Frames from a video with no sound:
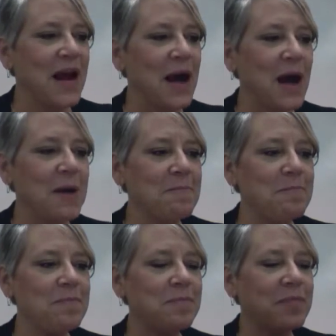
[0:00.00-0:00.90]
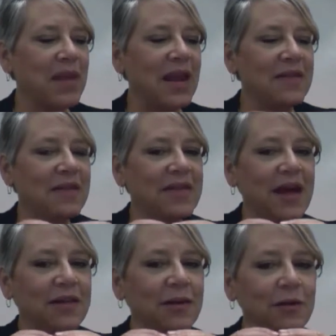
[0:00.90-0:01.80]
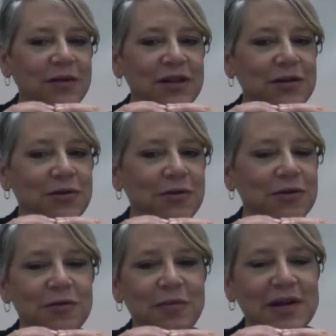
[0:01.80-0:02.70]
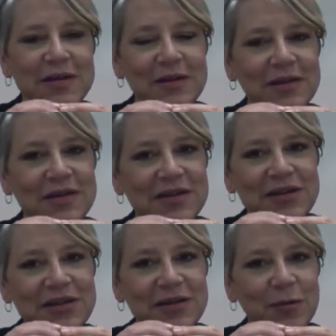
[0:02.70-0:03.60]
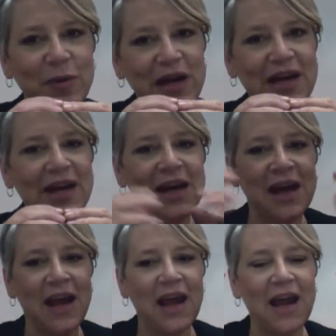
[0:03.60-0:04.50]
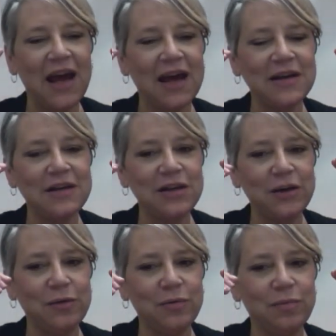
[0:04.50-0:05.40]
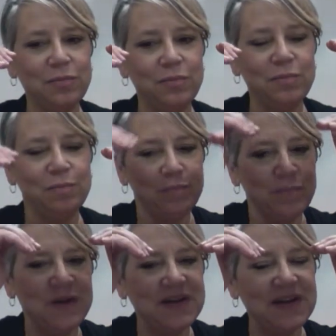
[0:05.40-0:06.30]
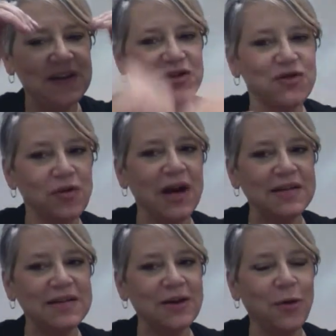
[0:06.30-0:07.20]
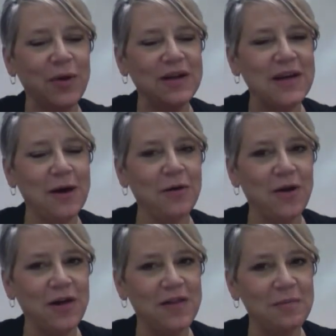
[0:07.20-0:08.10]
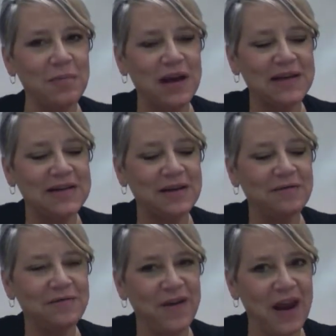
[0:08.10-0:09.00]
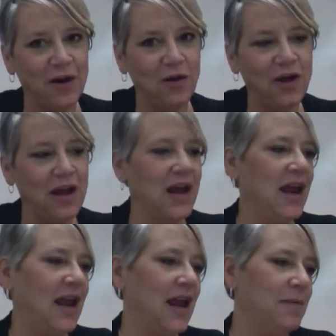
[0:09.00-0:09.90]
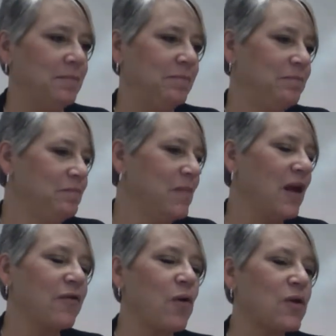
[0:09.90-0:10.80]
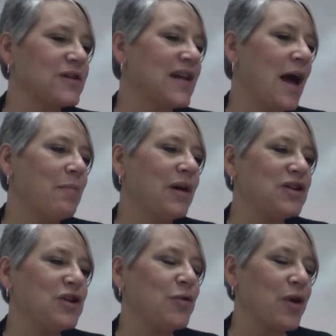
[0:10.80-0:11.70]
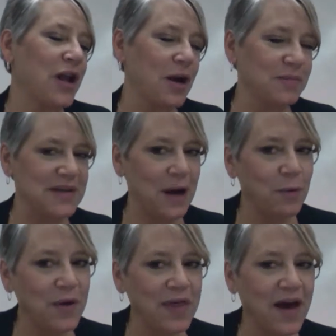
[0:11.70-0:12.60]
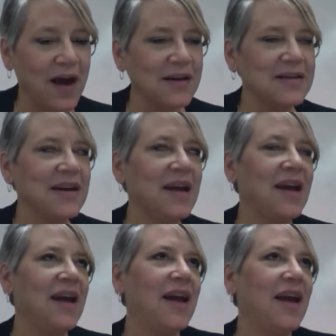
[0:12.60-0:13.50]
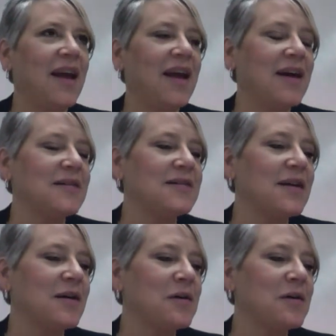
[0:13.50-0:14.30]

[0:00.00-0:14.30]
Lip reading: And that little detursor muscle is just weak, and it's the stress going down on it that makes it fail. Of course, not much urine comes out with that, and